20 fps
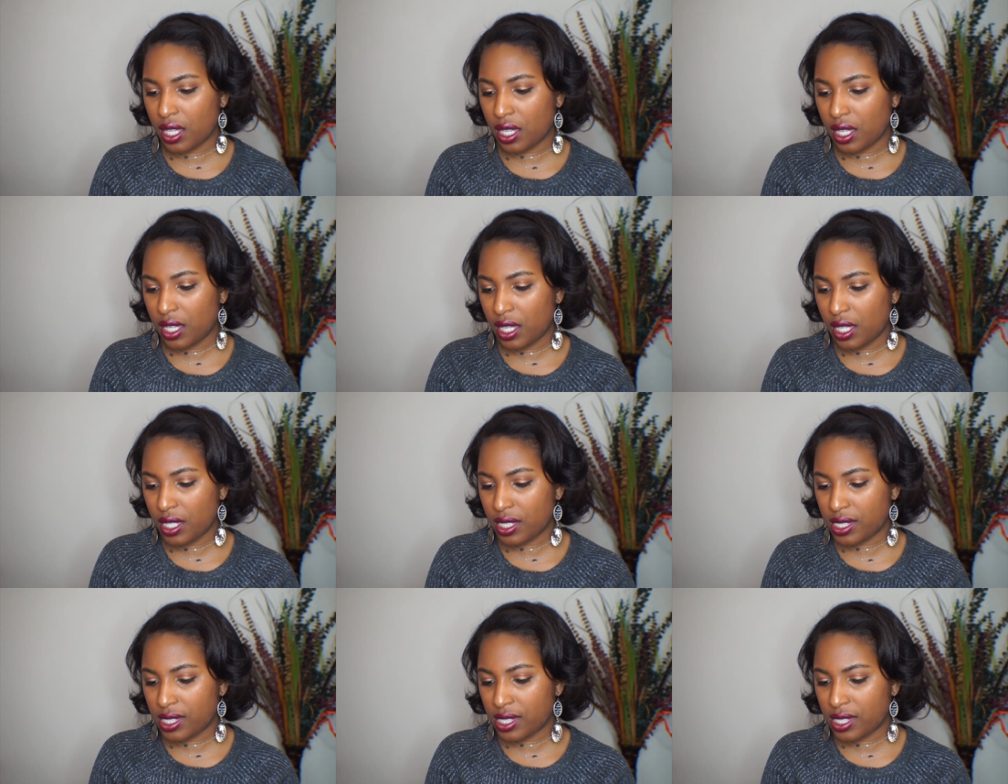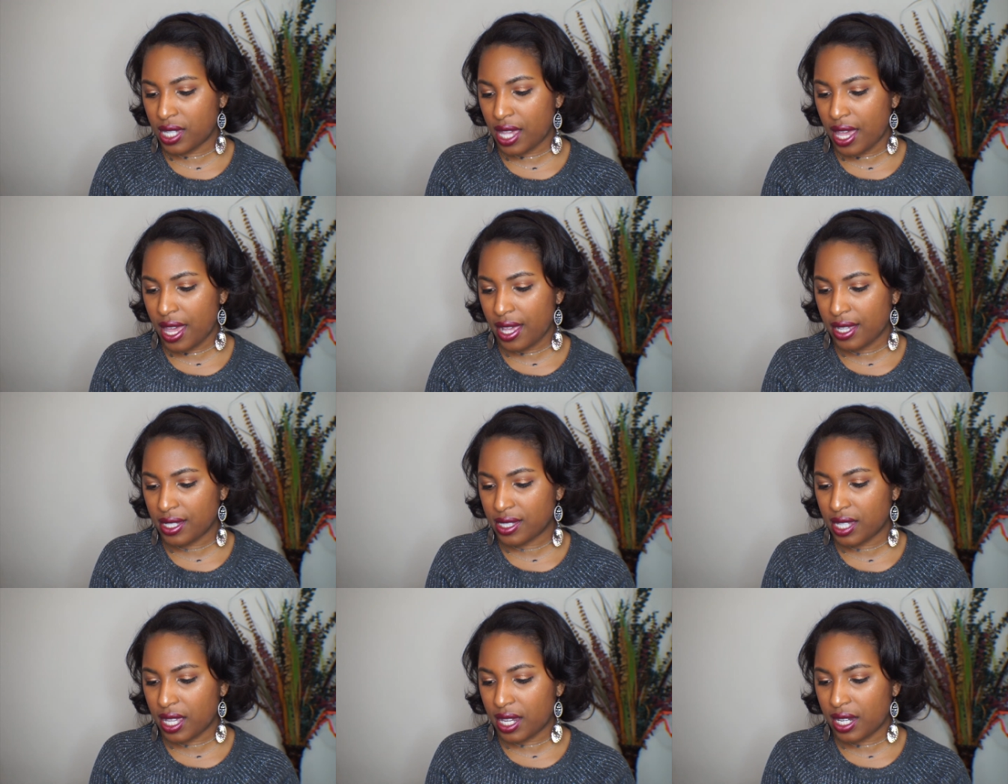it
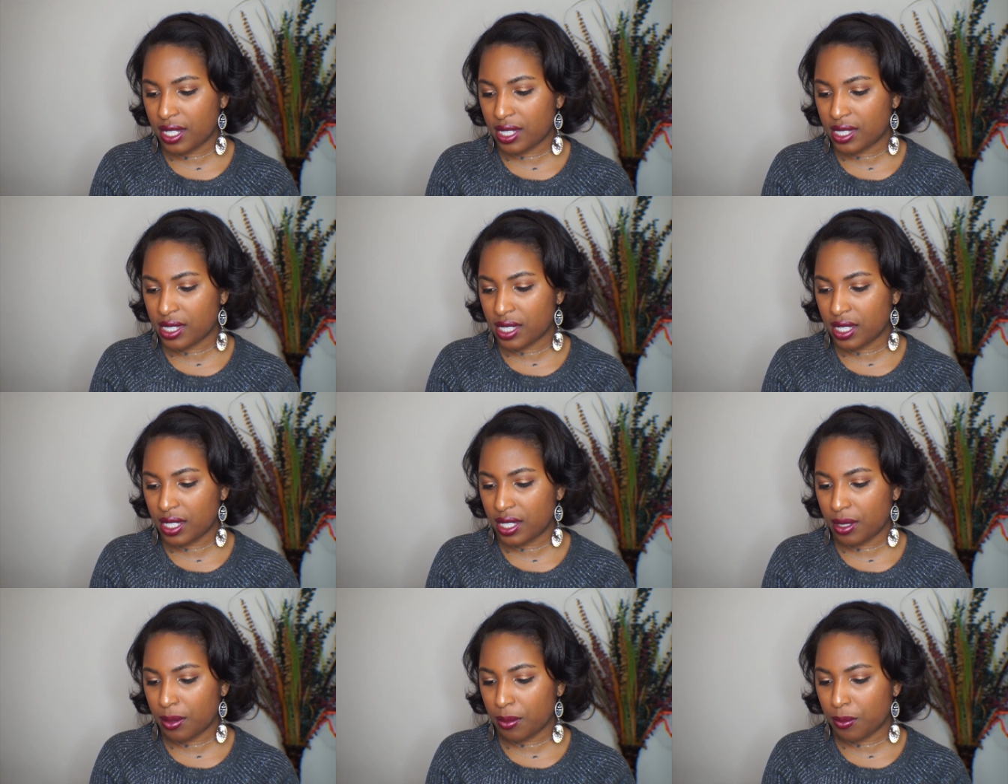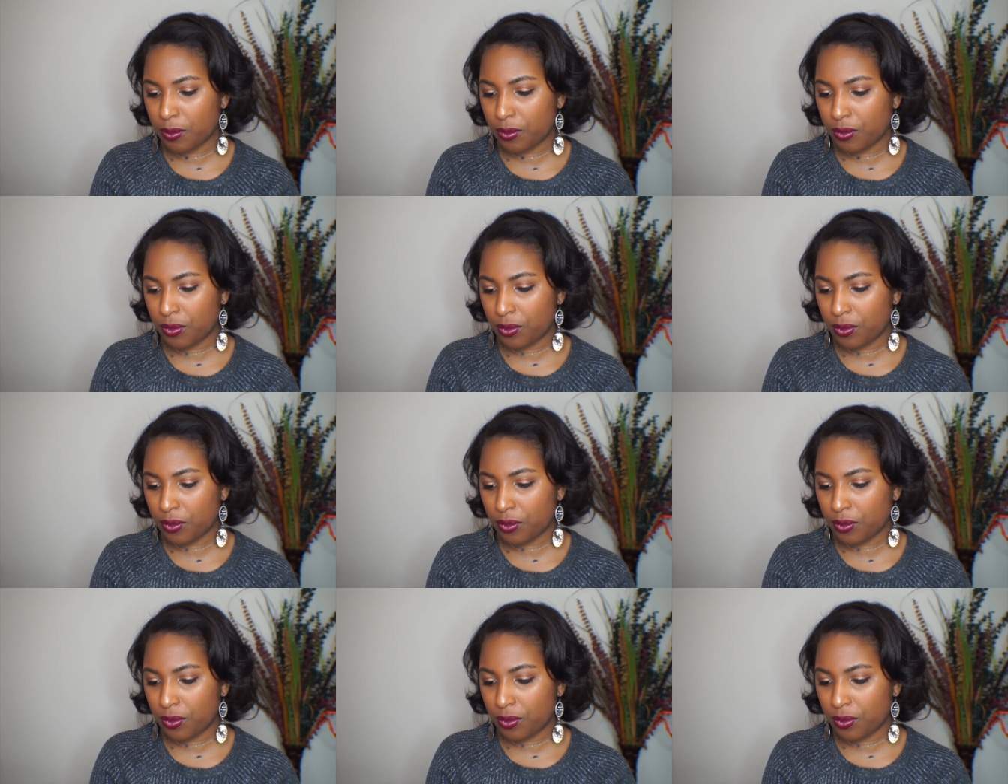says that it's a,